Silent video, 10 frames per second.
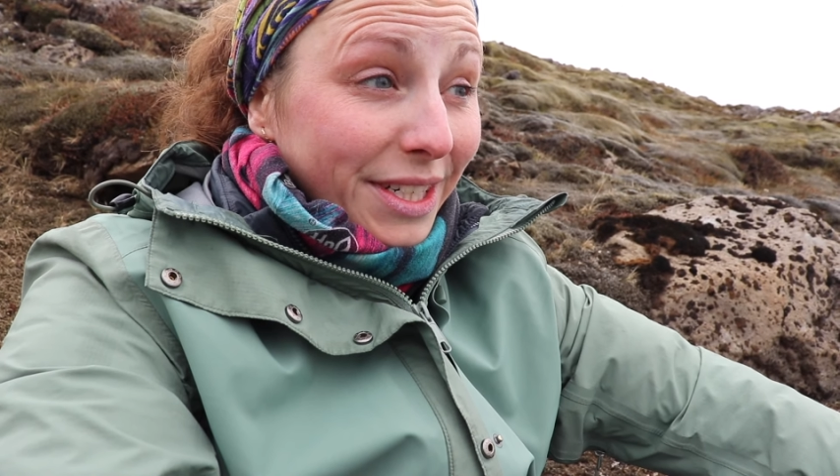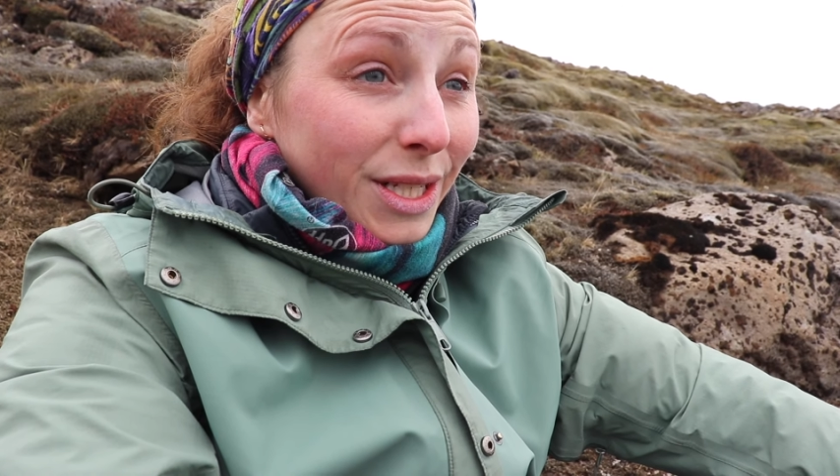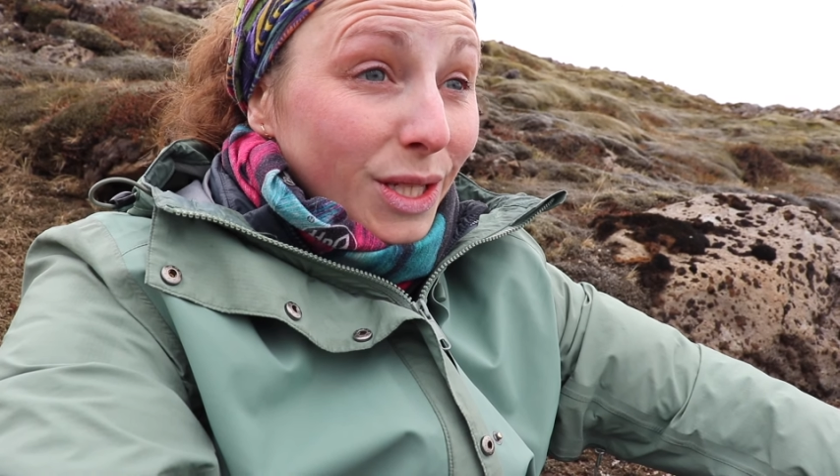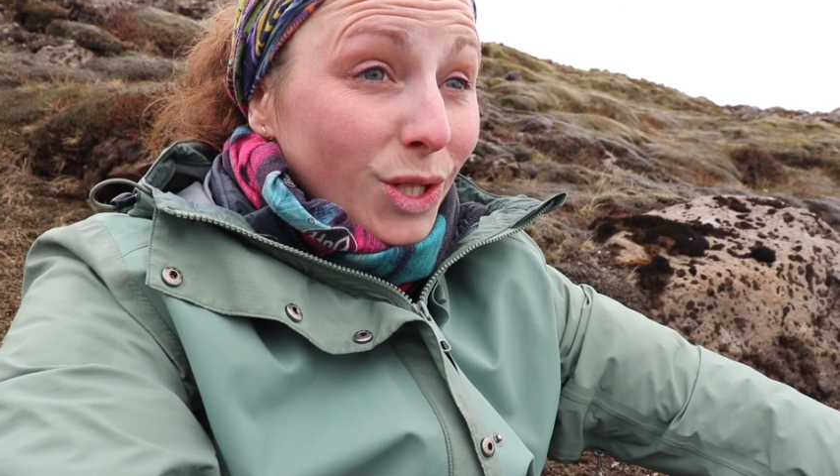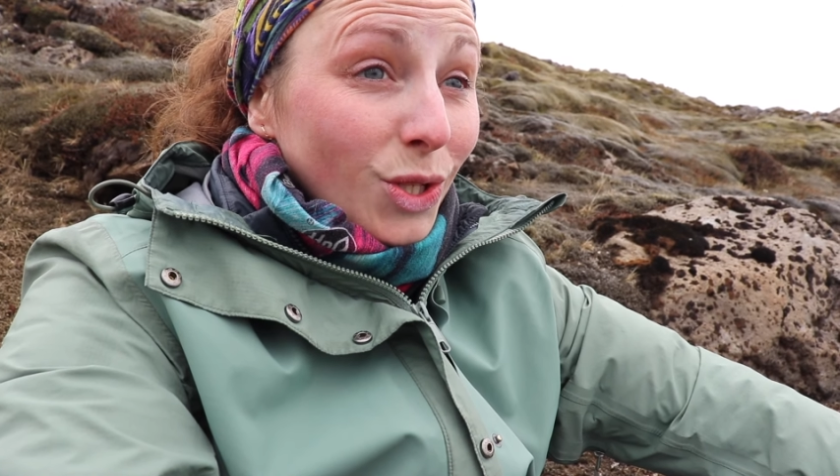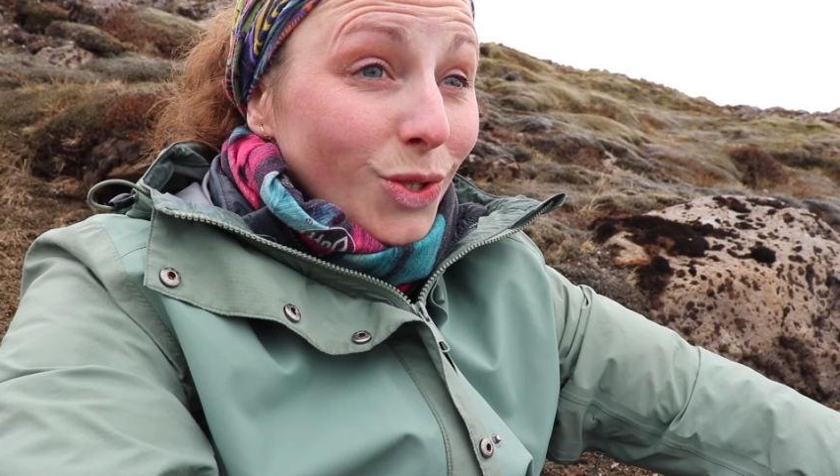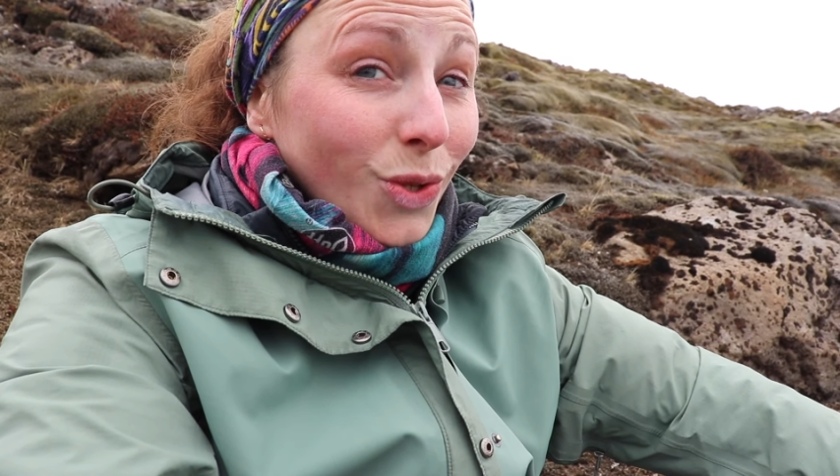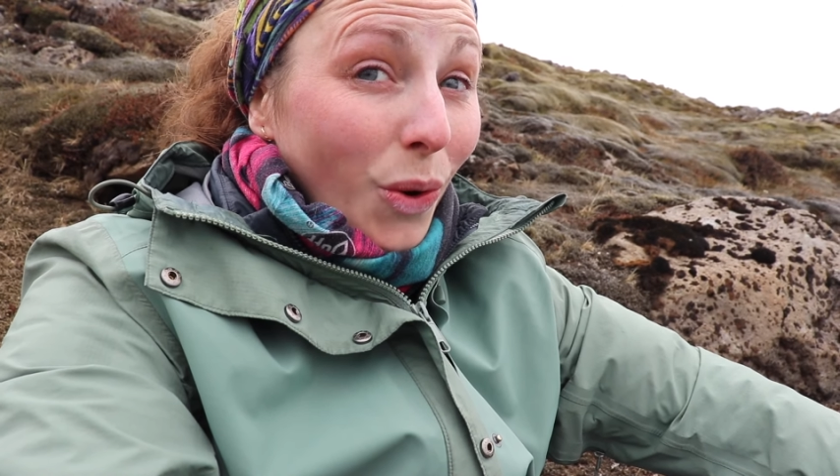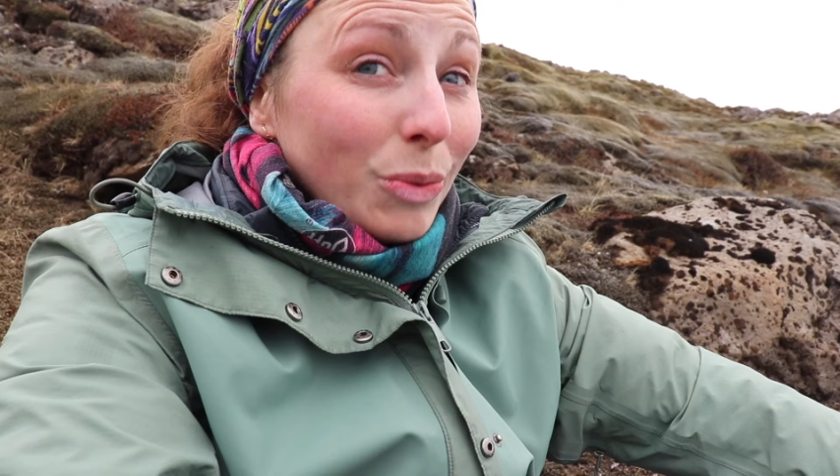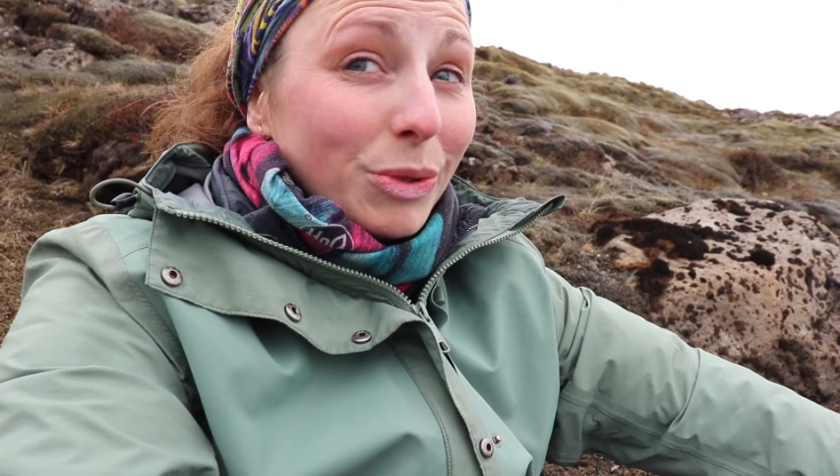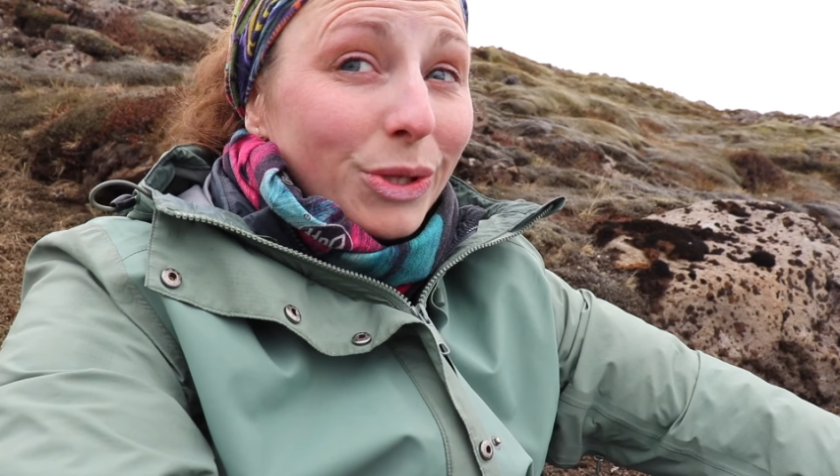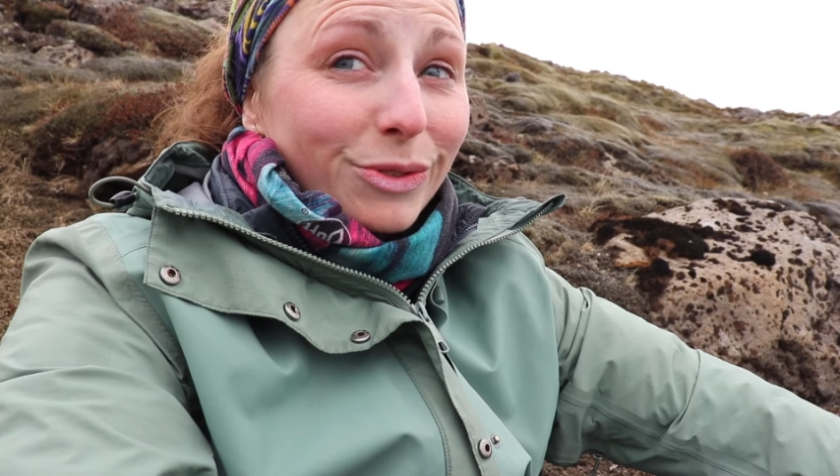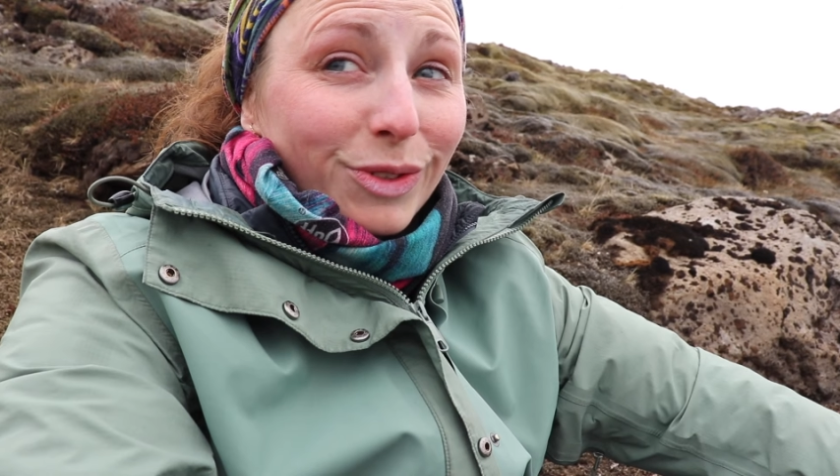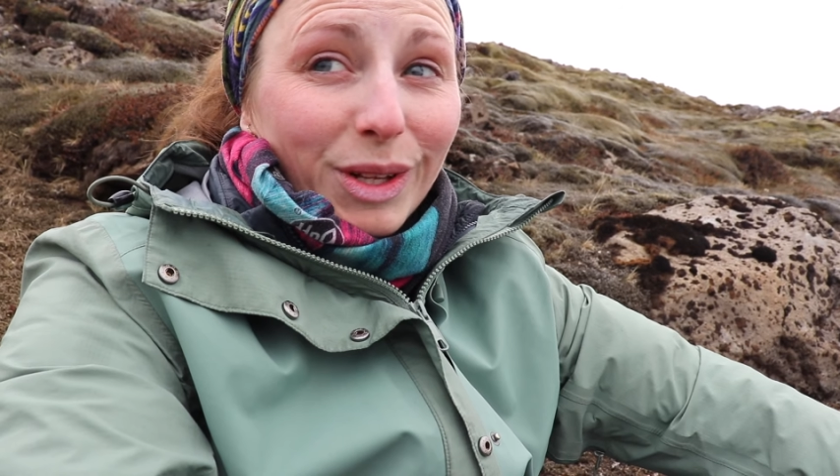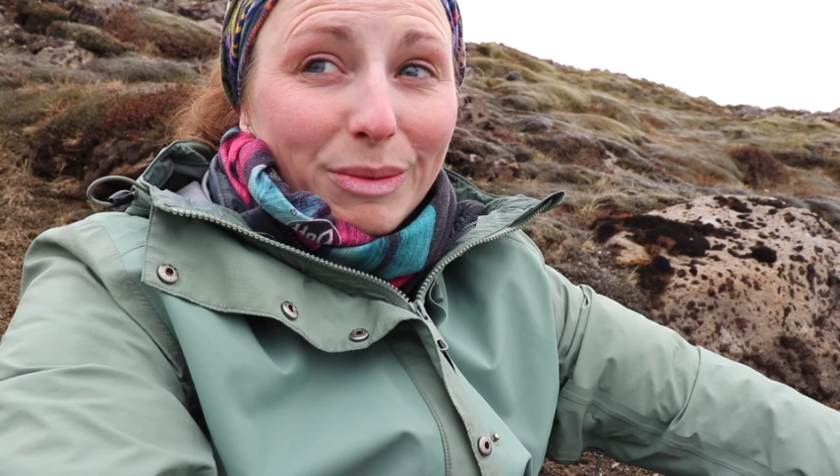It's so
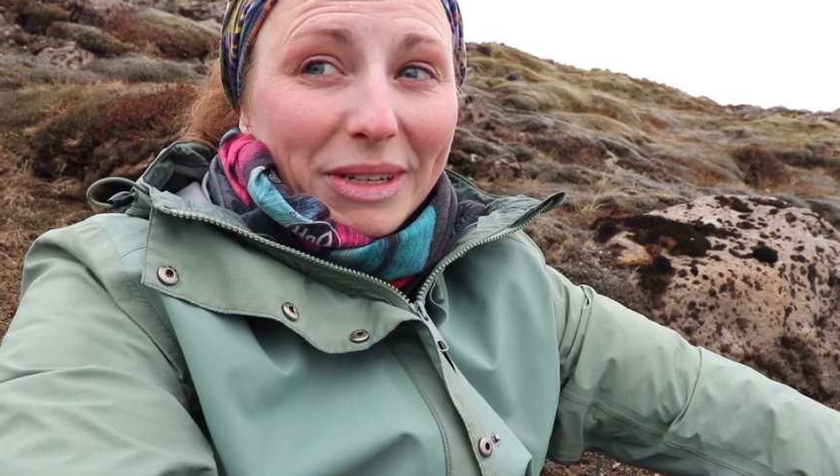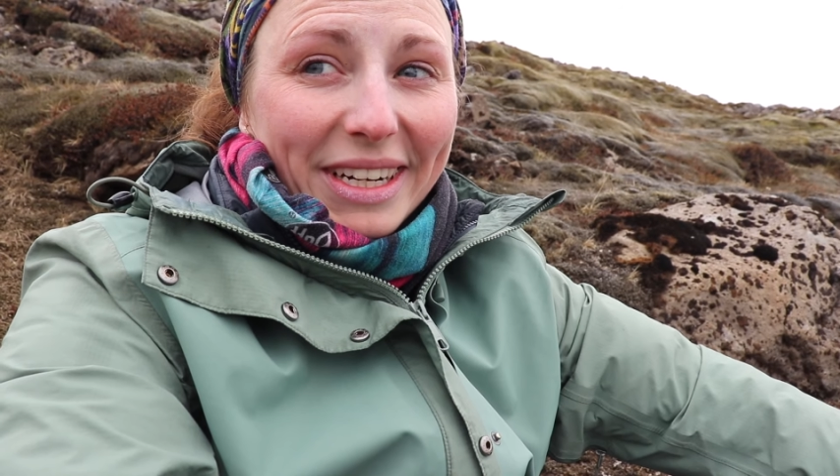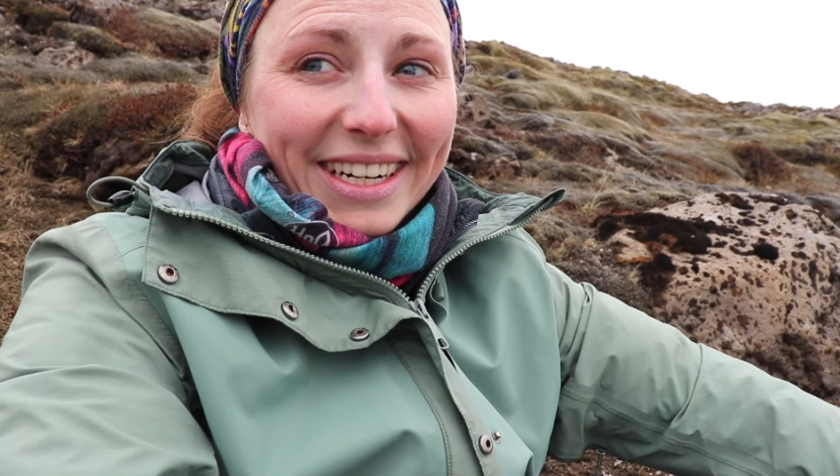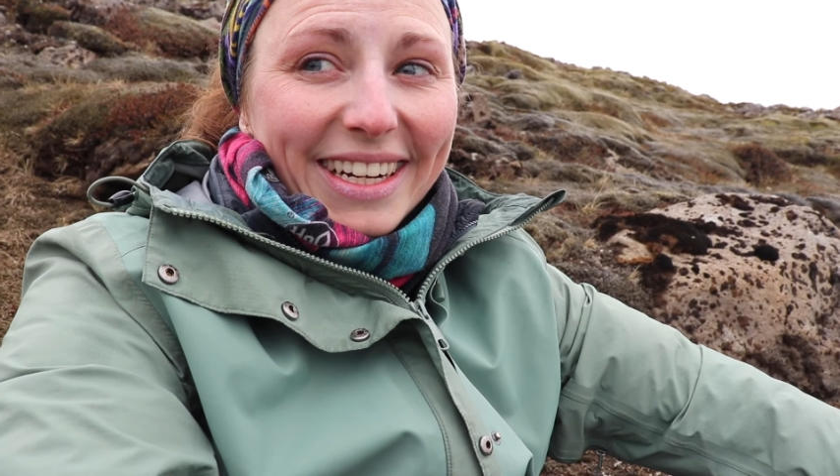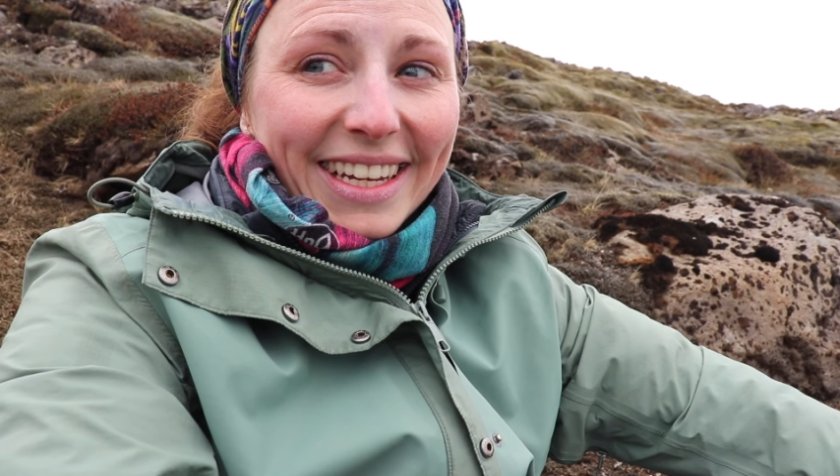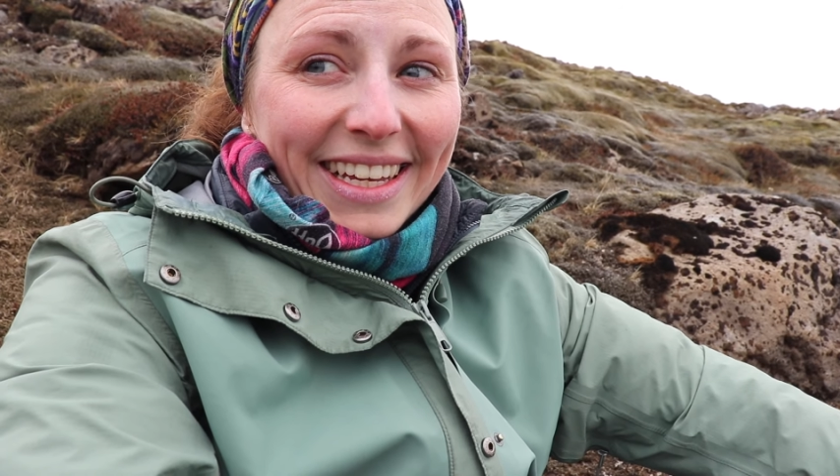beautiful up here.